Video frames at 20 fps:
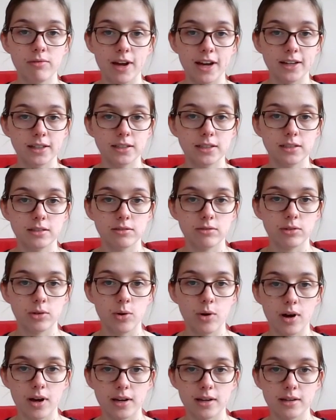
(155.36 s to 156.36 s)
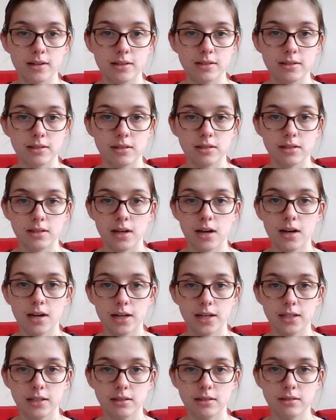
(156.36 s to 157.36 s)
Red requires
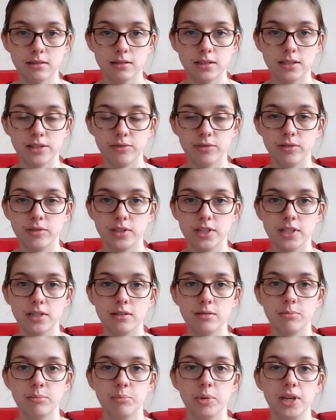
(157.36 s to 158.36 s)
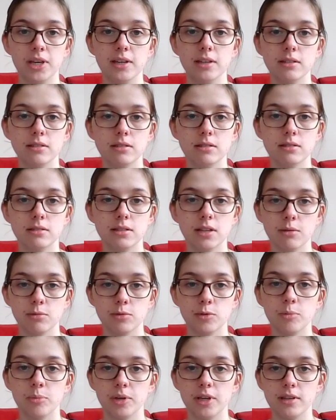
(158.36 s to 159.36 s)
9 different types
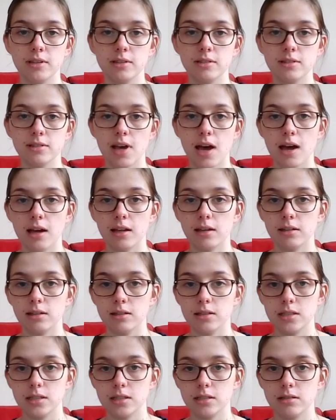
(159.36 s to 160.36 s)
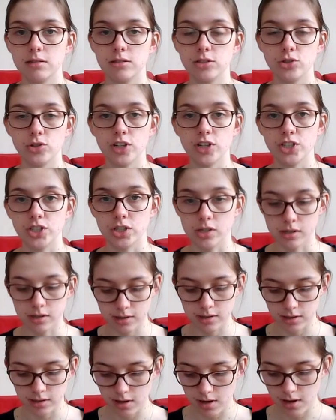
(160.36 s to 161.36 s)
of beads and the
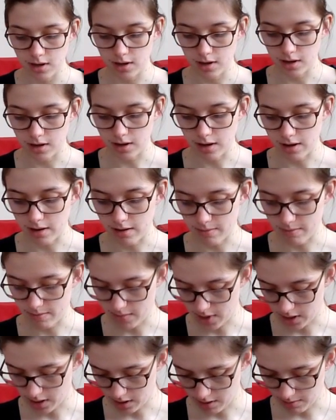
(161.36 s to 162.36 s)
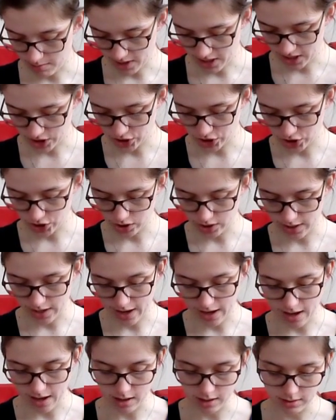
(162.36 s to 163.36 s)
treasures, and I managed to
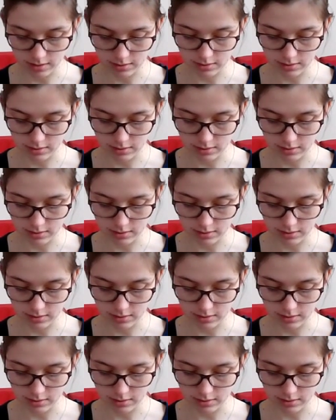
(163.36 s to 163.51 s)
get